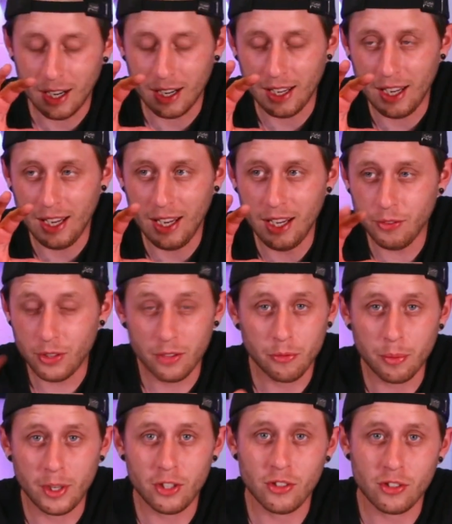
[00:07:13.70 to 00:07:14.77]
Now, if the
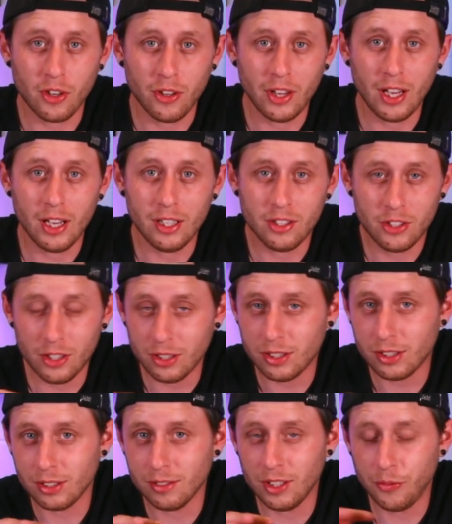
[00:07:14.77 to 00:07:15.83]
information is not there,
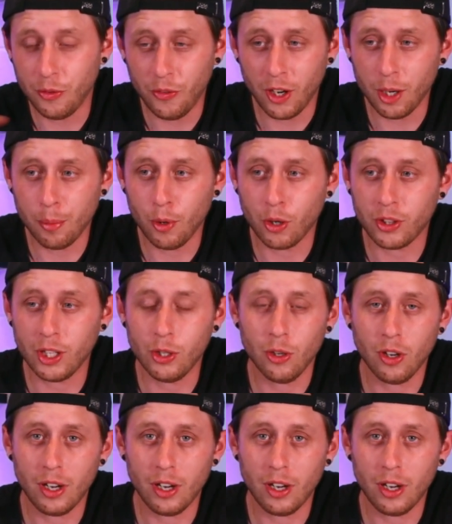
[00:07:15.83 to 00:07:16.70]
just if you find a block that you